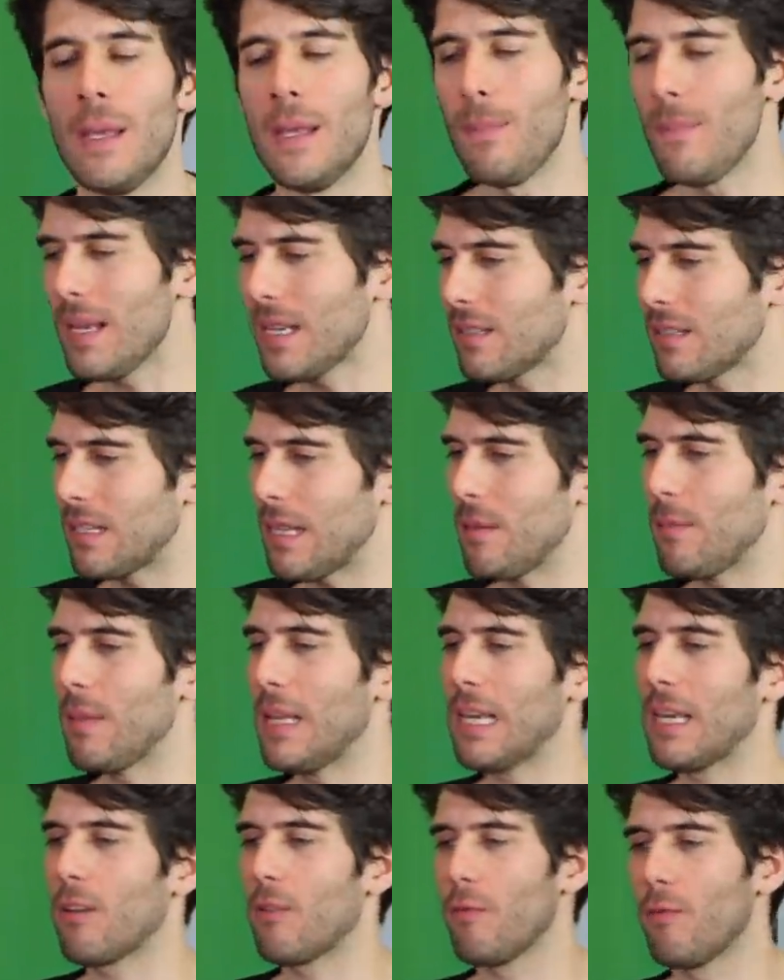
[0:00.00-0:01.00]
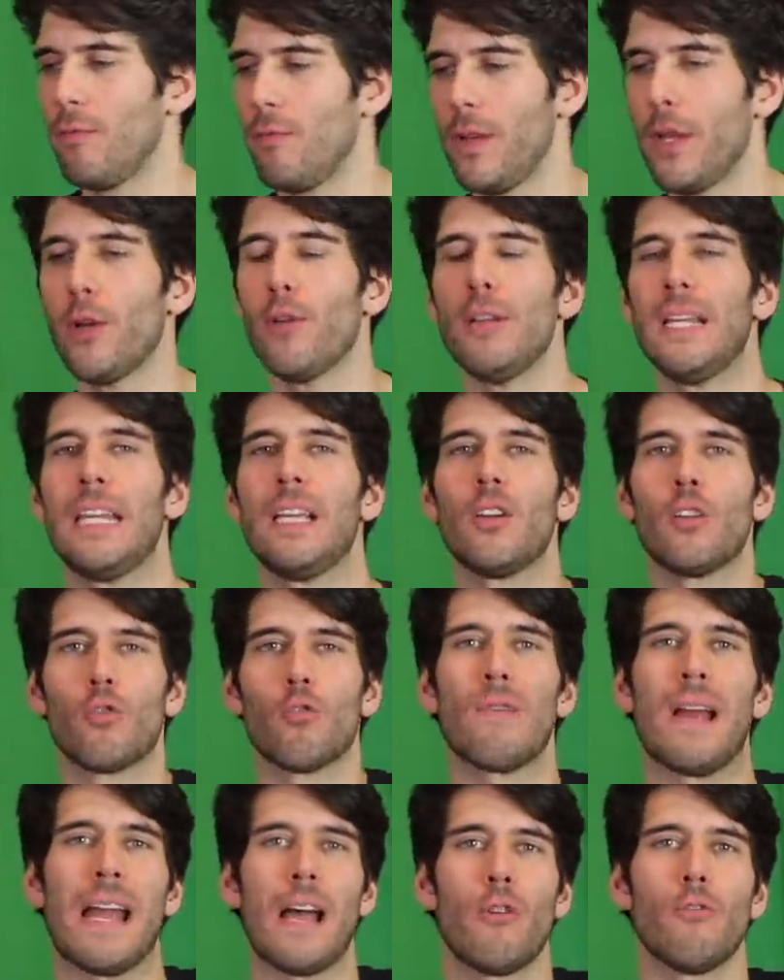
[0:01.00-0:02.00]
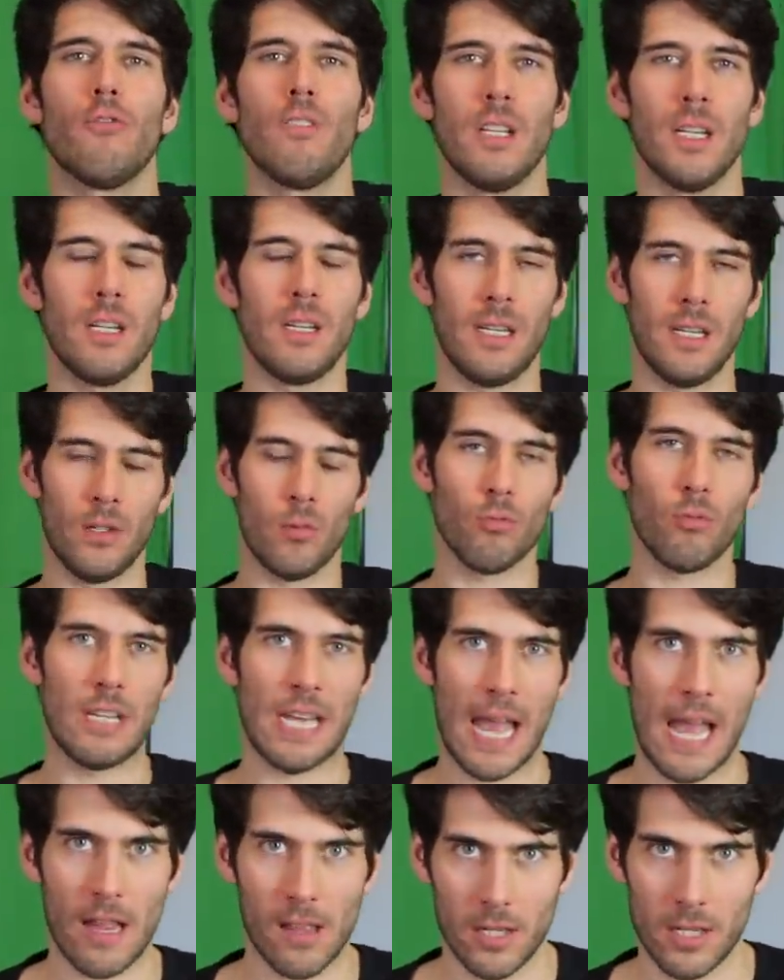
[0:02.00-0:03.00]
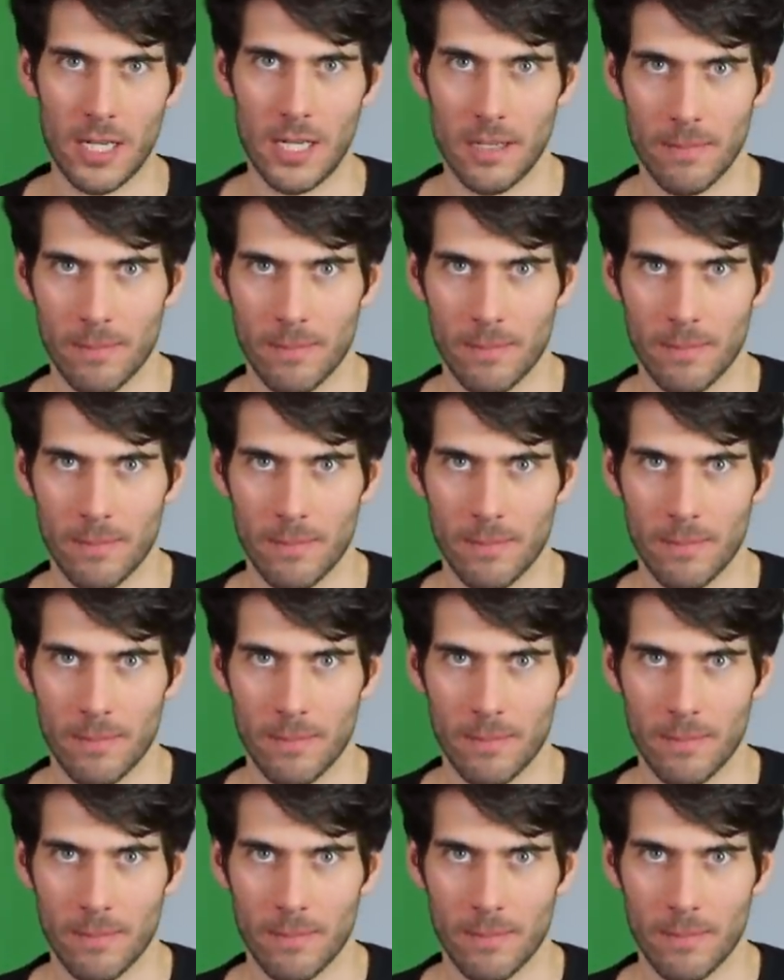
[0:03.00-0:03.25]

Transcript: it makes them like very grounded in reality.